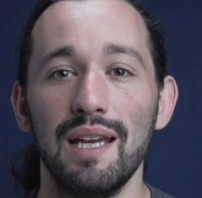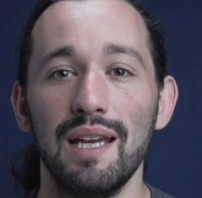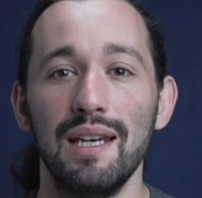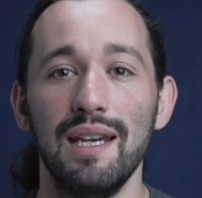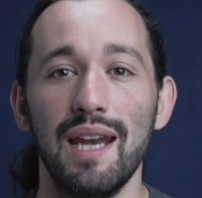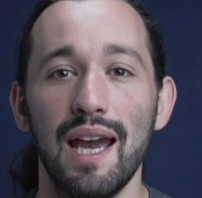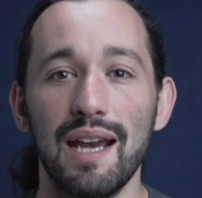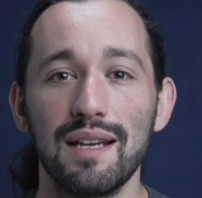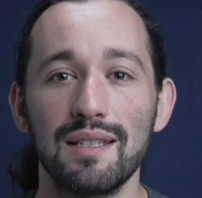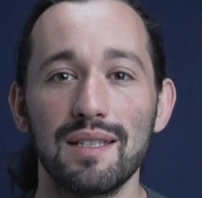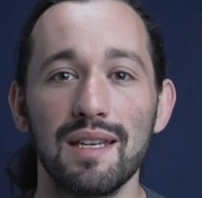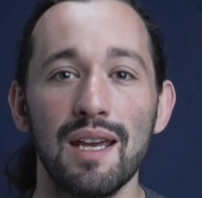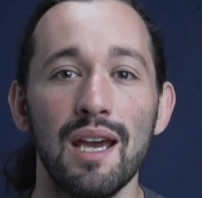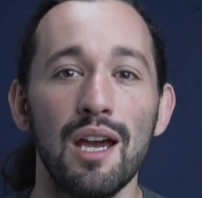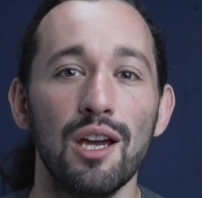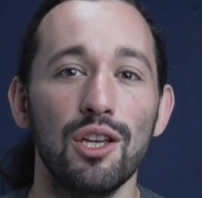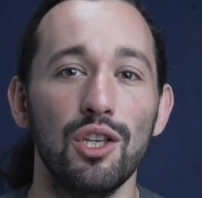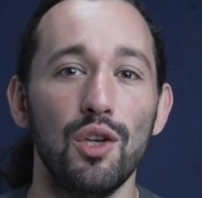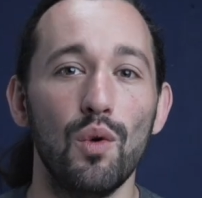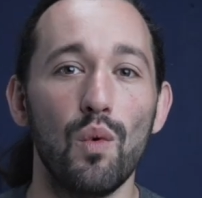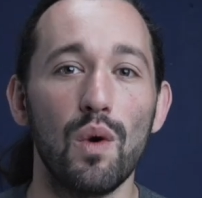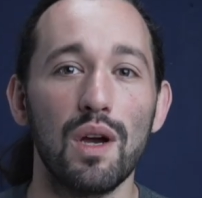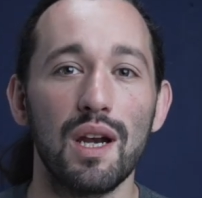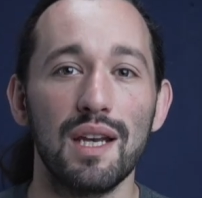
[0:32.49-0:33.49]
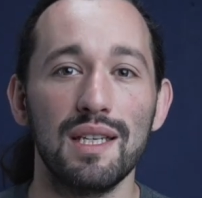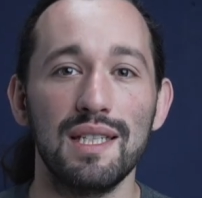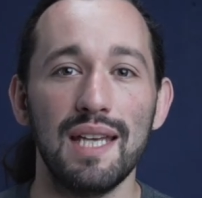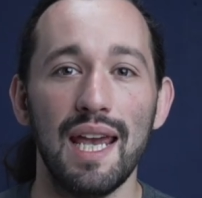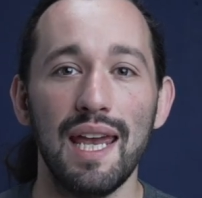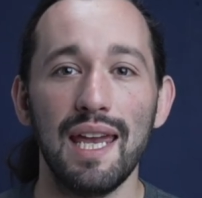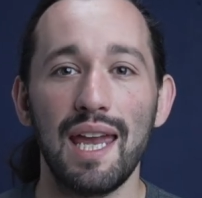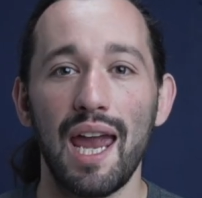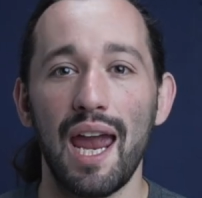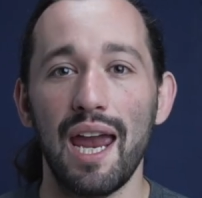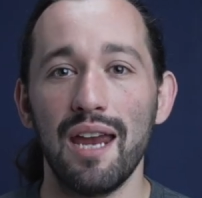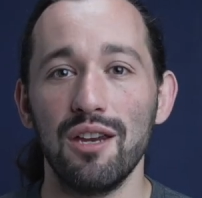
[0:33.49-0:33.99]
Next, you want to
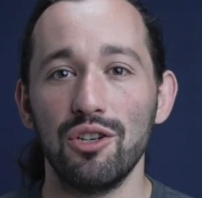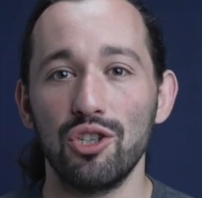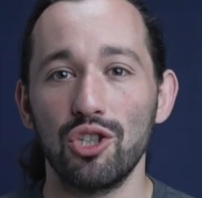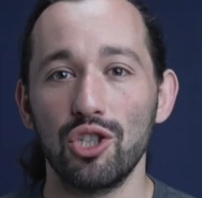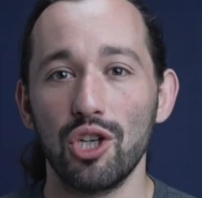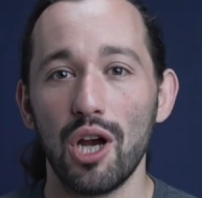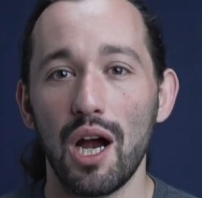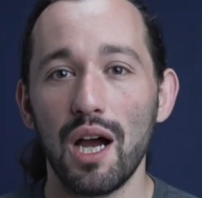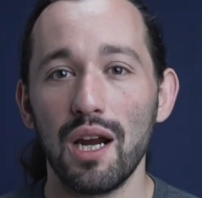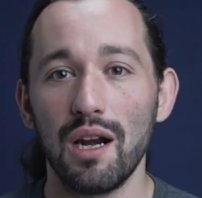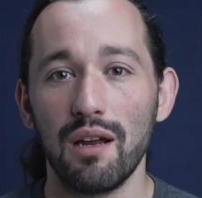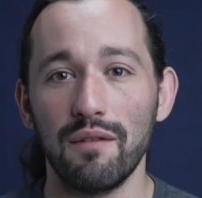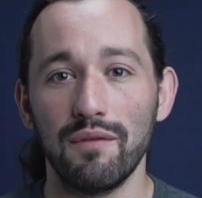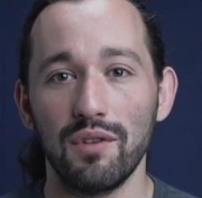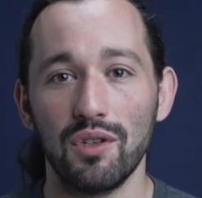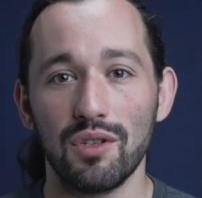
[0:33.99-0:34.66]
take a shot of